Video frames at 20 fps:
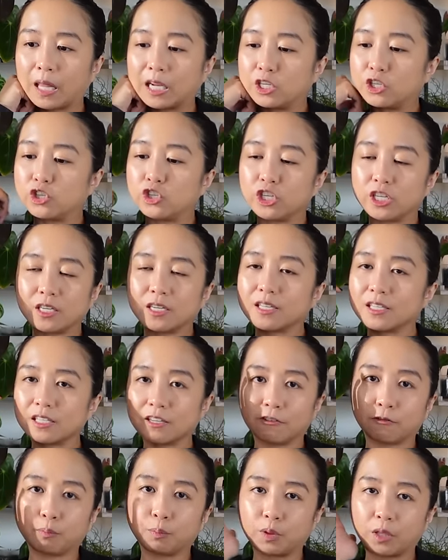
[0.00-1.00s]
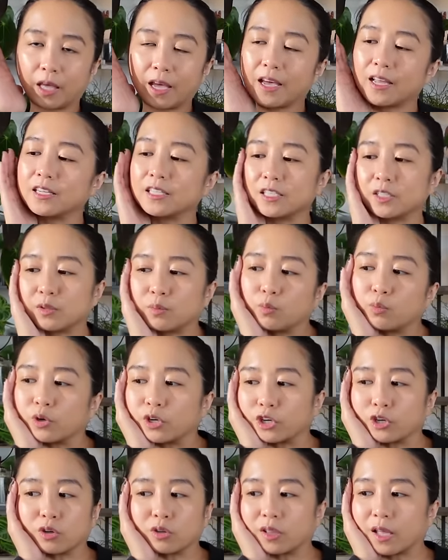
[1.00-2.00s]
genus of plants where
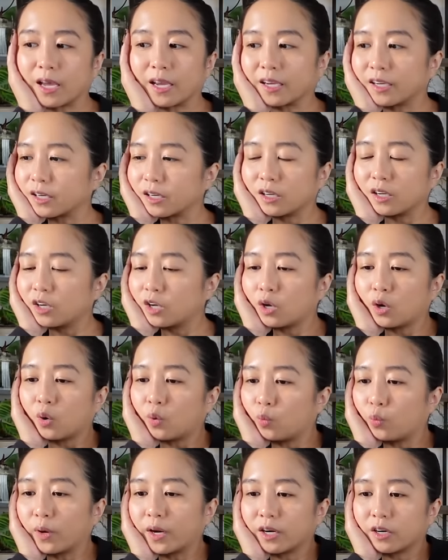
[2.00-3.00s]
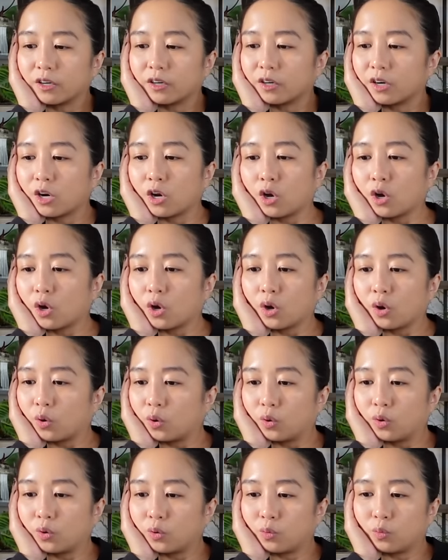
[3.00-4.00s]
you're like, where
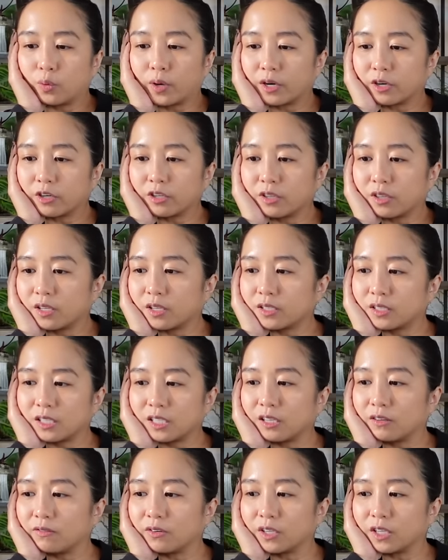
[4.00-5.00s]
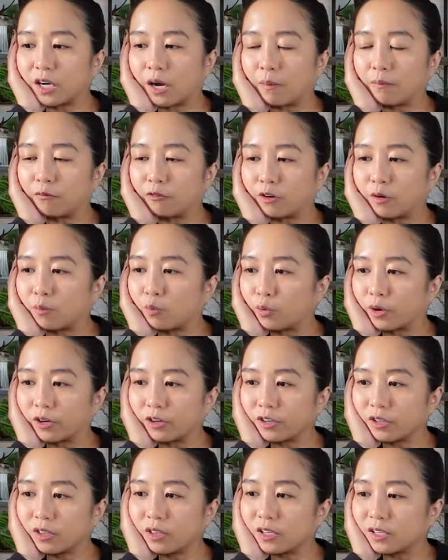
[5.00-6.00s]
where did this even come from? Where
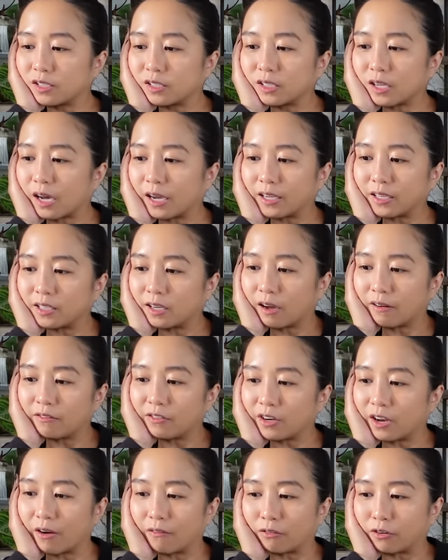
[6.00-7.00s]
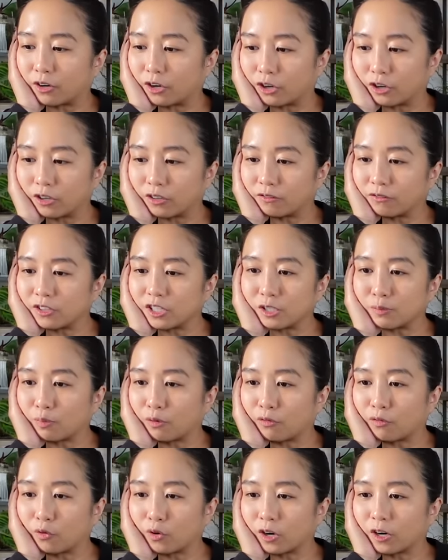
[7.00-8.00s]
did this? I, have never heard of this
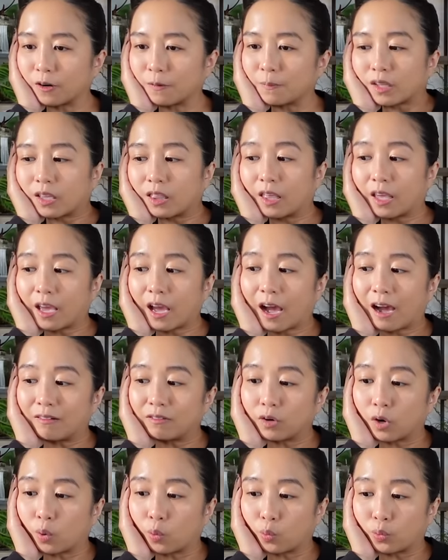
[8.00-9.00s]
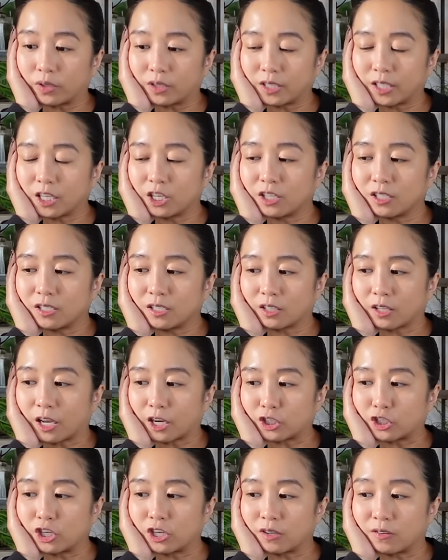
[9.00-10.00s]
before. They have a really good
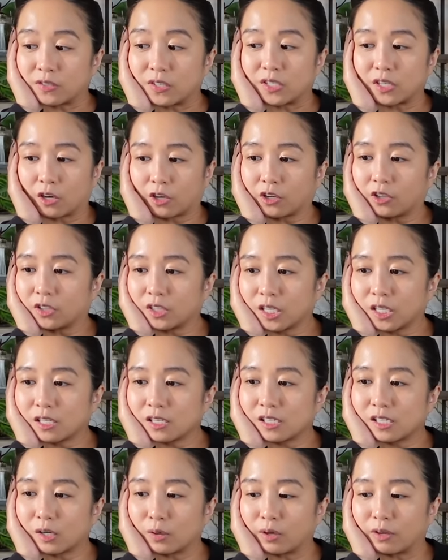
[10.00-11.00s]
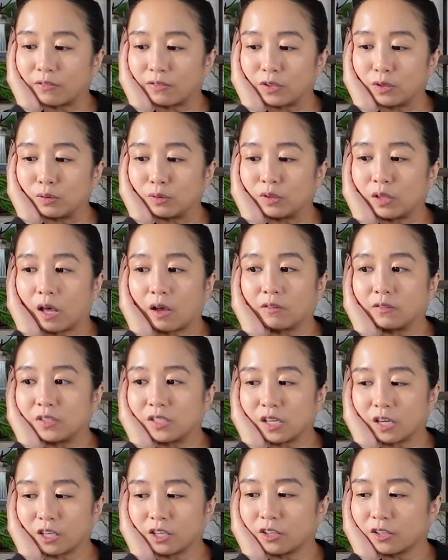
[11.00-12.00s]
selection of succulents. So if you love
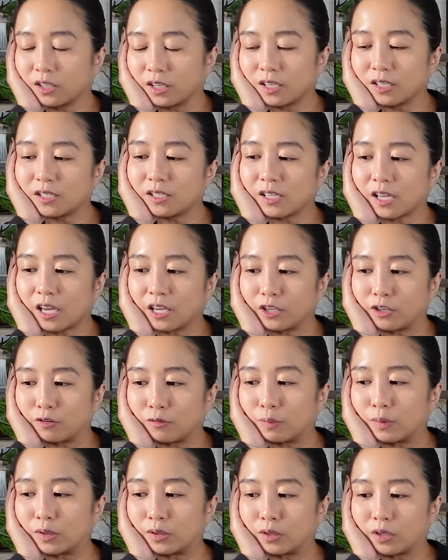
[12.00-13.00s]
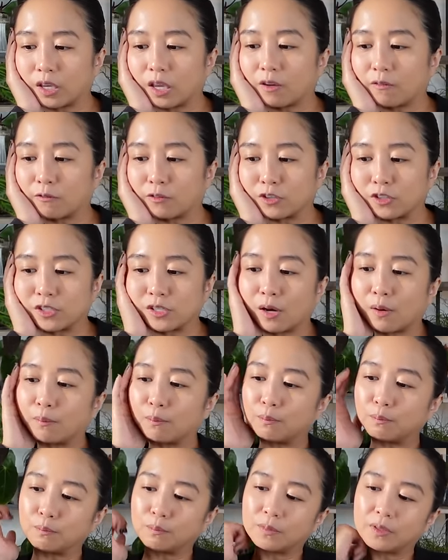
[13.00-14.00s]
succulents and you've been looking for
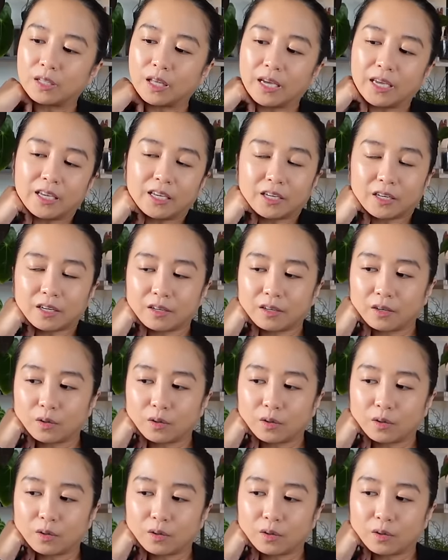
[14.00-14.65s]
some like